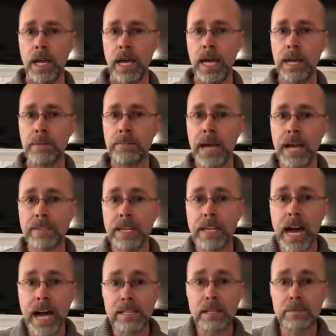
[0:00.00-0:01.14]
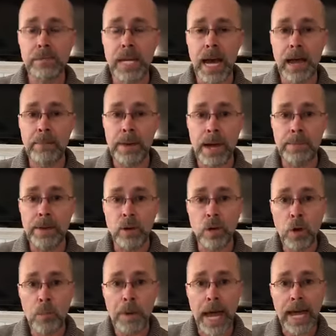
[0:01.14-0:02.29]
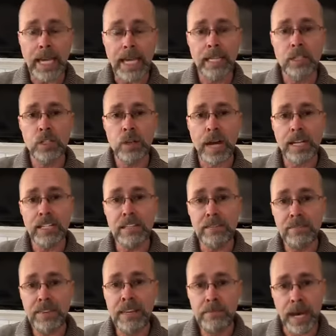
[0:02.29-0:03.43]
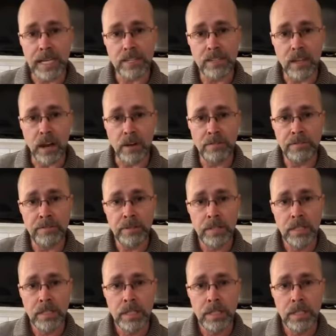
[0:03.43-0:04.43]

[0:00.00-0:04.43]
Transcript: And I'm not the gossip type. I don't go back and try to defend myself.